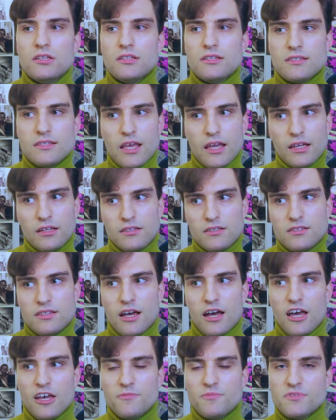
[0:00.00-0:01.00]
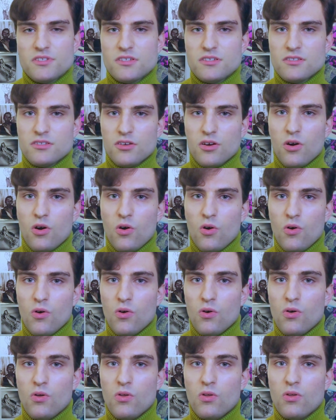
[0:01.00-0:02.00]
The second types is the
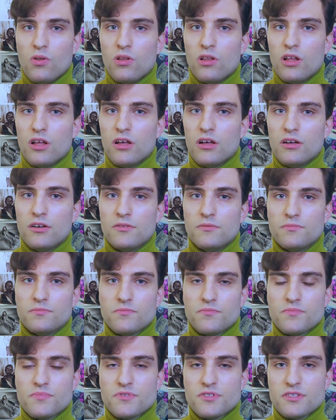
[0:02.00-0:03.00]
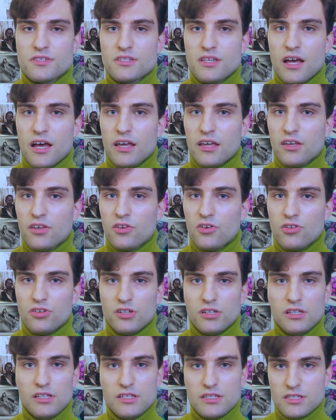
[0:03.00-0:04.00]
whole
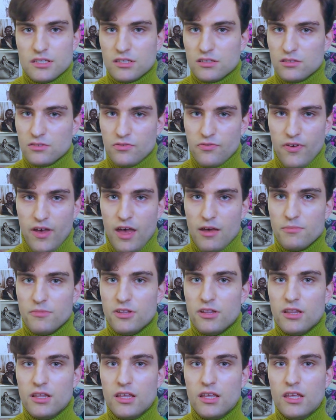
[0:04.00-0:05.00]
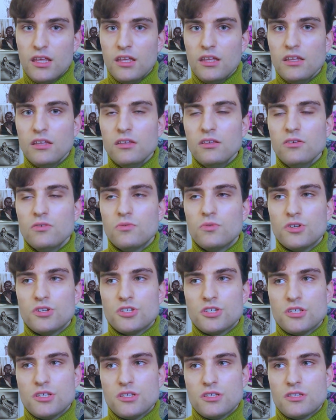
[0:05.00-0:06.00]
psychoanalytical family,
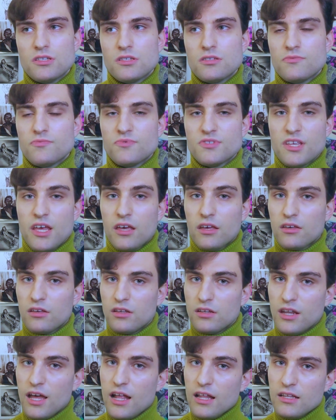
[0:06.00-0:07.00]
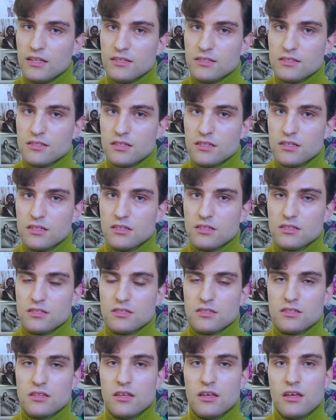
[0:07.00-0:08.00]
which is
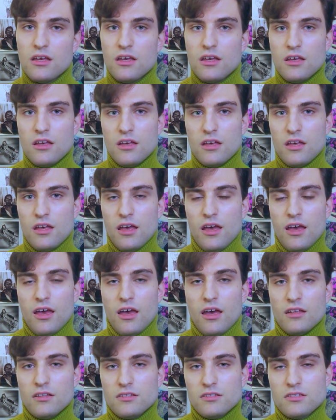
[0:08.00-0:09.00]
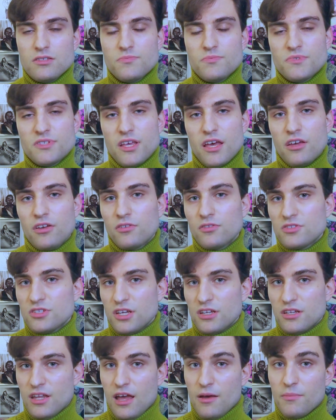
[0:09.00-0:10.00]
psychoanalysis and
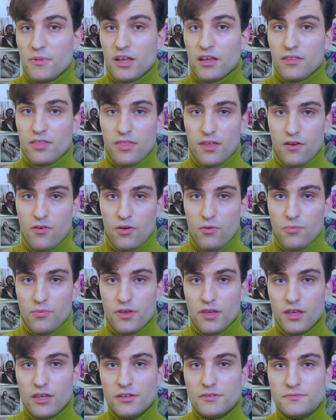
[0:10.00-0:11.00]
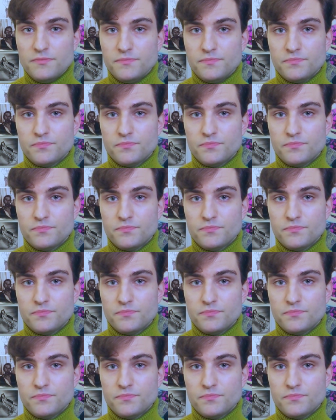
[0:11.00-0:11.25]
psychodynamic therapy.